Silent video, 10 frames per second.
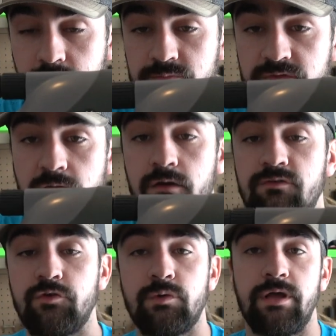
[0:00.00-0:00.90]
comes down
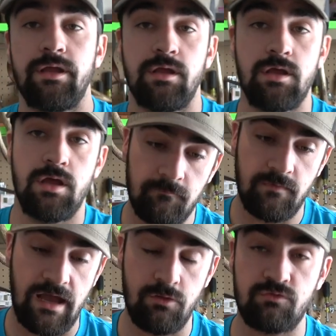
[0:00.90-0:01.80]
to it,
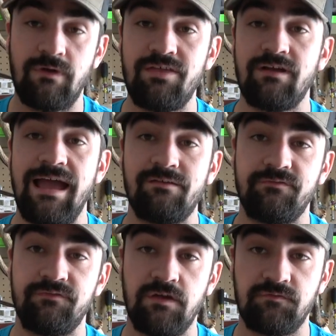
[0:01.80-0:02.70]
I would rather have
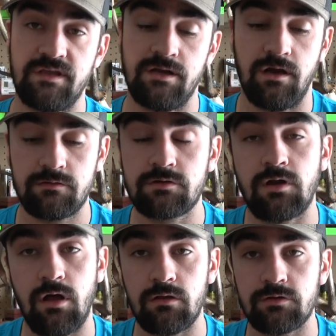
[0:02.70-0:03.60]
$1,500
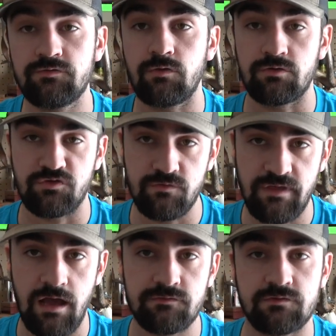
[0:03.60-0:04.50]
or
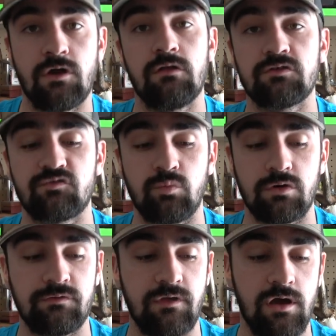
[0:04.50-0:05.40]
$2,000
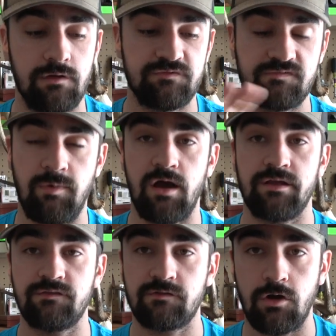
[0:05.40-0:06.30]
worth of
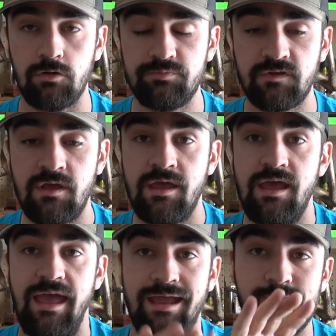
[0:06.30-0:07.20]
spotting scopes
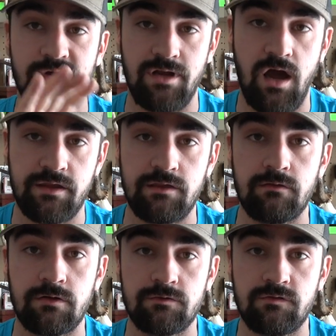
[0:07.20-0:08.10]
and
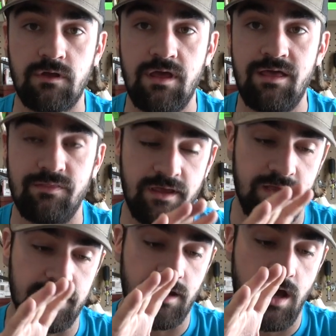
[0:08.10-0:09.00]
binoculars
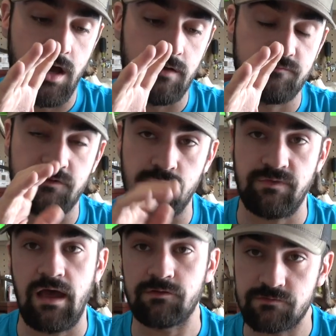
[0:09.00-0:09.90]
than of
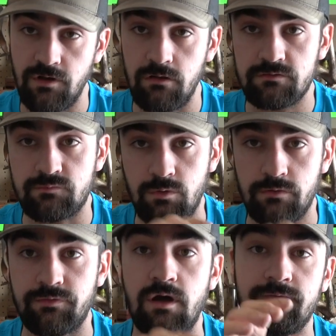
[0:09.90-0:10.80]
$2,000
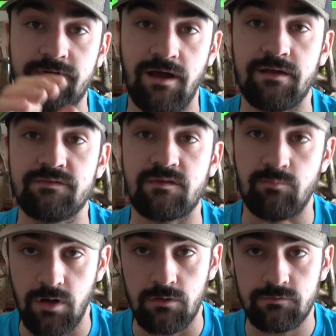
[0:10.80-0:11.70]
worth of guns
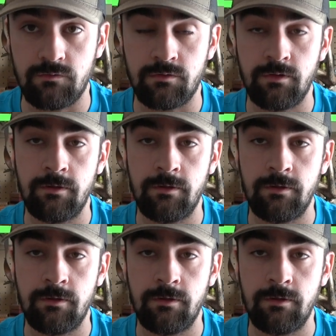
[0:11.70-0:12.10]
and bows.